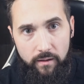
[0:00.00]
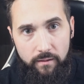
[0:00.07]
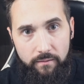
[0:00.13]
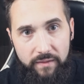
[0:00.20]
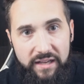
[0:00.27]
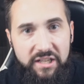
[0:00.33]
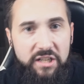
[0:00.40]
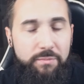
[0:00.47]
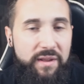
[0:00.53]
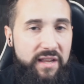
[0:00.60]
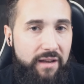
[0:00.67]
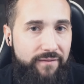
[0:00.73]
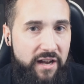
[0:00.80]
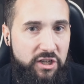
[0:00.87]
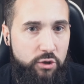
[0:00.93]
This has been the
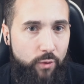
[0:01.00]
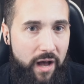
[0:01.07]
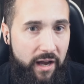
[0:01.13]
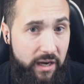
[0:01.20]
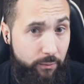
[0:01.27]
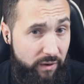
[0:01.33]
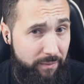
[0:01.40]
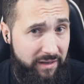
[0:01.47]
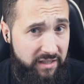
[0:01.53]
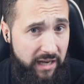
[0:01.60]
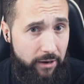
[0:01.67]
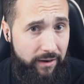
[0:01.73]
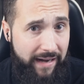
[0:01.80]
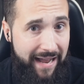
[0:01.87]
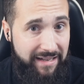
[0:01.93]
eventuality we've been
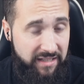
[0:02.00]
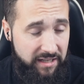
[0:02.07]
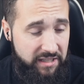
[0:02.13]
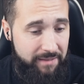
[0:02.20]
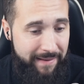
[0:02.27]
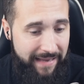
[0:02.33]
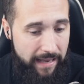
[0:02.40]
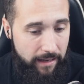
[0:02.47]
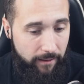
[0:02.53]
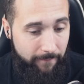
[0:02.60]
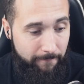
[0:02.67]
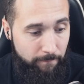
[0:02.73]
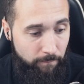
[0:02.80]
staring at since the beginning.